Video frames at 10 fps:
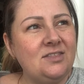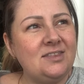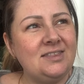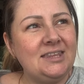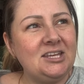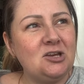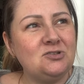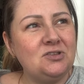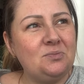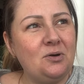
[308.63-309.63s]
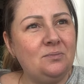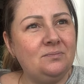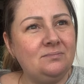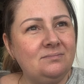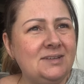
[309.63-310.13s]
The thing that goes on the
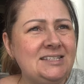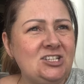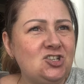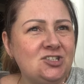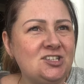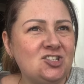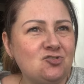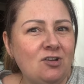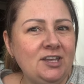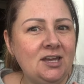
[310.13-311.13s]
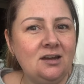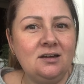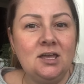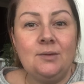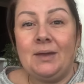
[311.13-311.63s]
bottom. Is it just a
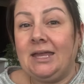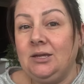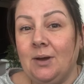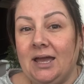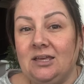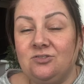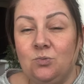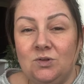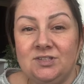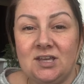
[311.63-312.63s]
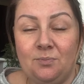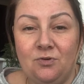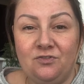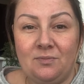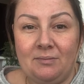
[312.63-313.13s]
striker? But anyway, the ones I
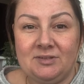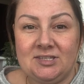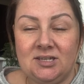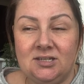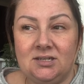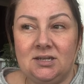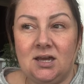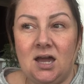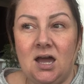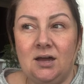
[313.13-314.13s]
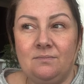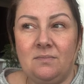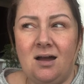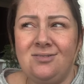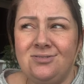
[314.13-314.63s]
bought from Amazon,
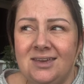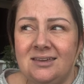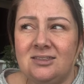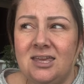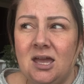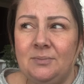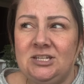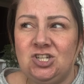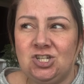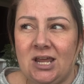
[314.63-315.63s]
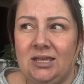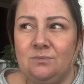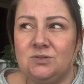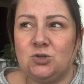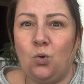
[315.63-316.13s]
um, I think they come in
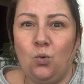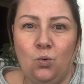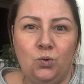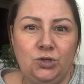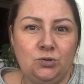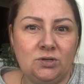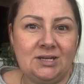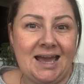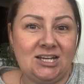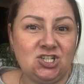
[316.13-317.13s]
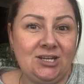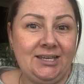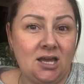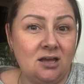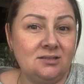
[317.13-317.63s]
shapes or you can
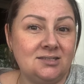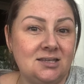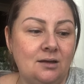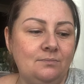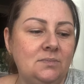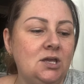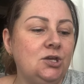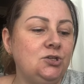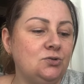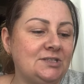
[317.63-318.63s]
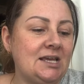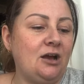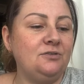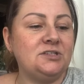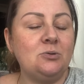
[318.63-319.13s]
actually cut some
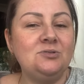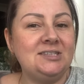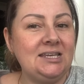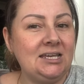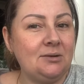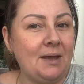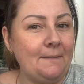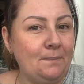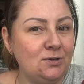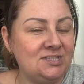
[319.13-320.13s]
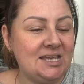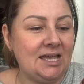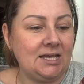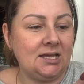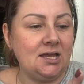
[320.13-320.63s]
yourself. So I was thinking about
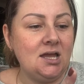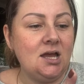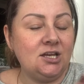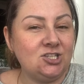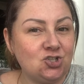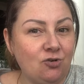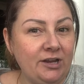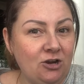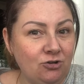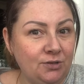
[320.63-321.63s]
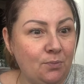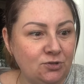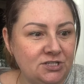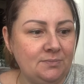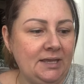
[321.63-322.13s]
putting a striker on the
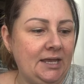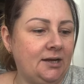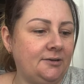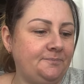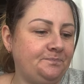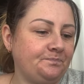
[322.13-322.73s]
bottom here.